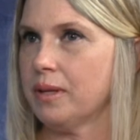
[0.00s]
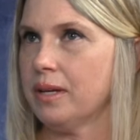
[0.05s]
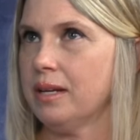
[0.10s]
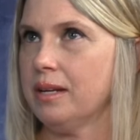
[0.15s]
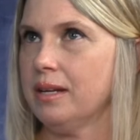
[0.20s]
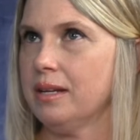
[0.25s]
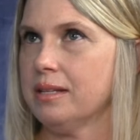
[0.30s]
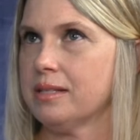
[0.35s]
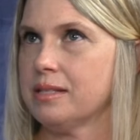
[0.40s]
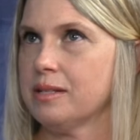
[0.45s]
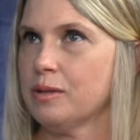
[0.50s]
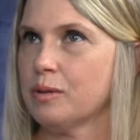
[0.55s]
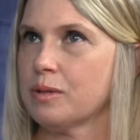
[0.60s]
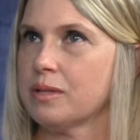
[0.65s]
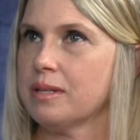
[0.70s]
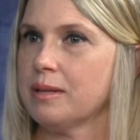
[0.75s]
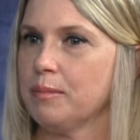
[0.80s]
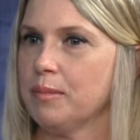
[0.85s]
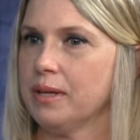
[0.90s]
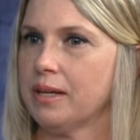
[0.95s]
And it's
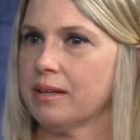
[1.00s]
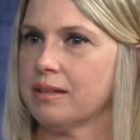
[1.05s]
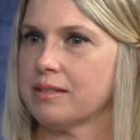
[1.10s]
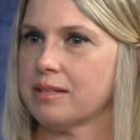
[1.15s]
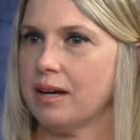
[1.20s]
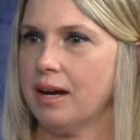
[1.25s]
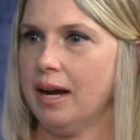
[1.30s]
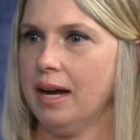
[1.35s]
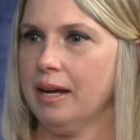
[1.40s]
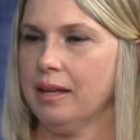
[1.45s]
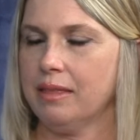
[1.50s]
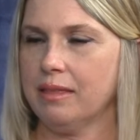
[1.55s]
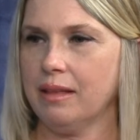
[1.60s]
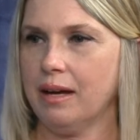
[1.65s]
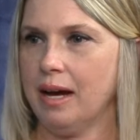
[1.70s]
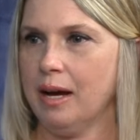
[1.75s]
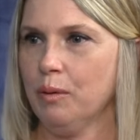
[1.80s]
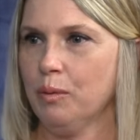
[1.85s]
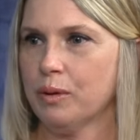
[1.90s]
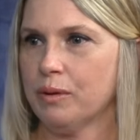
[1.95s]
interesting because I
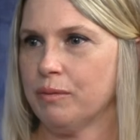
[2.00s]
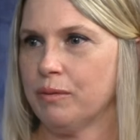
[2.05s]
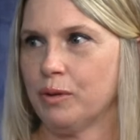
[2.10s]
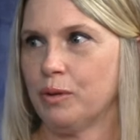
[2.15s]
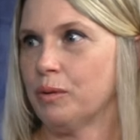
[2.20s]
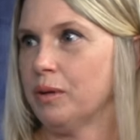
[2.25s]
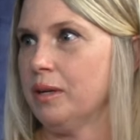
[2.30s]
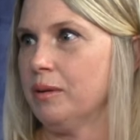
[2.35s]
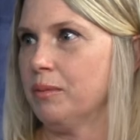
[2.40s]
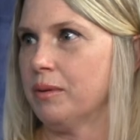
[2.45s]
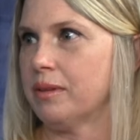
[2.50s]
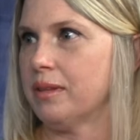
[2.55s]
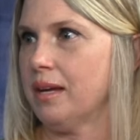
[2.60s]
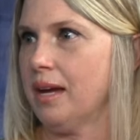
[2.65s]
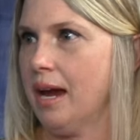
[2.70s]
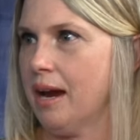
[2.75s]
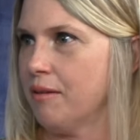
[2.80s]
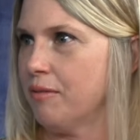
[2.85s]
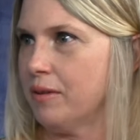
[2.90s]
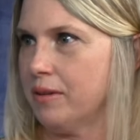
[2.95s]
I would have agreed with
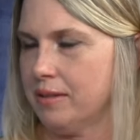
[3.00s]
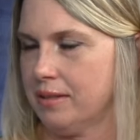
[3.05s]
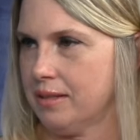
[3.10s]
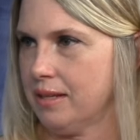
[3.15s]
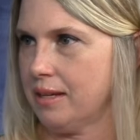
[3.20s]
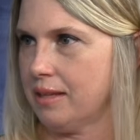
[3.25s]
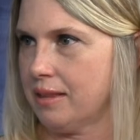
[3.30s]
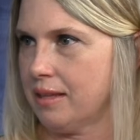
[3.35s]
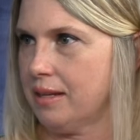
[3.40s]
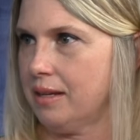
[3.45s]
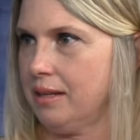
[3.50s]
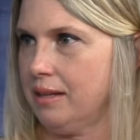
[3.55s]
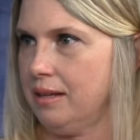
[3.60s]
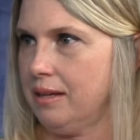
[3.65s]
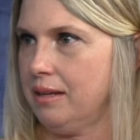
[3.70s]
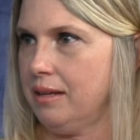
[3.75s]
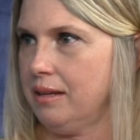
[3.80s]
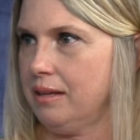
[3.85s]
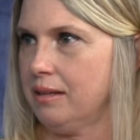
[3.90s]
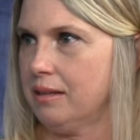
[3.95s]
everything that
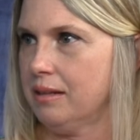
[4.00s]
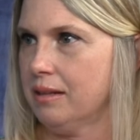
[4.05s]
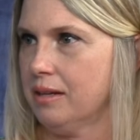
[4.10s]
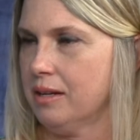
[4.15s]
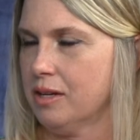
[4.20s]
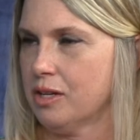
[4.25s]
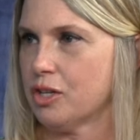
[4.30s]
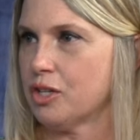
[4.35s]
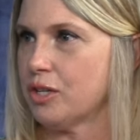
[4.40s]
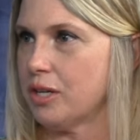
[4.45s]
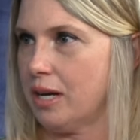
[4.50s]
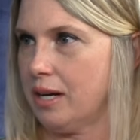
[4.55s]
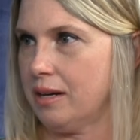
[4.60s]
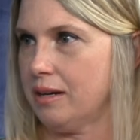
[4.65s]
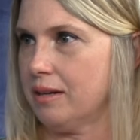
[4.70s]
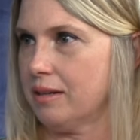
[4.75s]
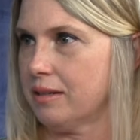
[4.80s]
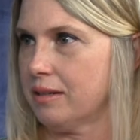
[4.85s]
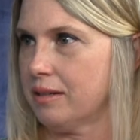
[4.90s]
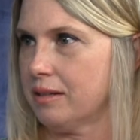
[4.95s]
he
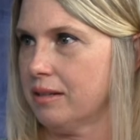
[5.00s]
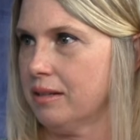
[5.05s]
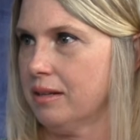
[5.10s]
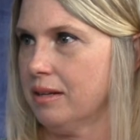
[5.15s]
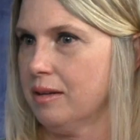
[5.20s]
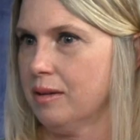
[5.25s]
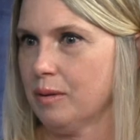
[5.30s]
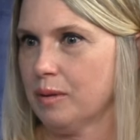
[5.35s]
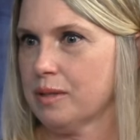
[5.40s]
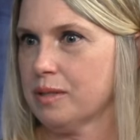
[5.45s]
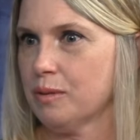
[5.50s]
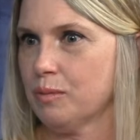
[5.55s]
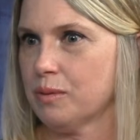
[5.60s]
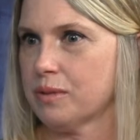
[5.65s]
shared because yeah.